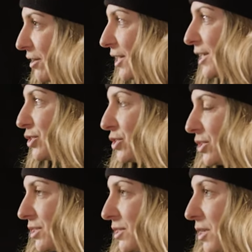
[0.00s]
It's
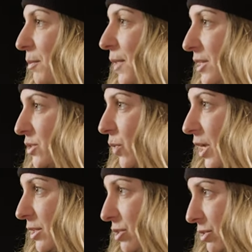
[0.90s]
just the best
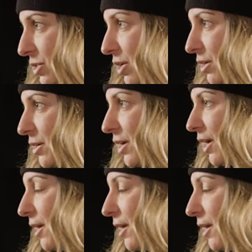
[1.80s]
way to start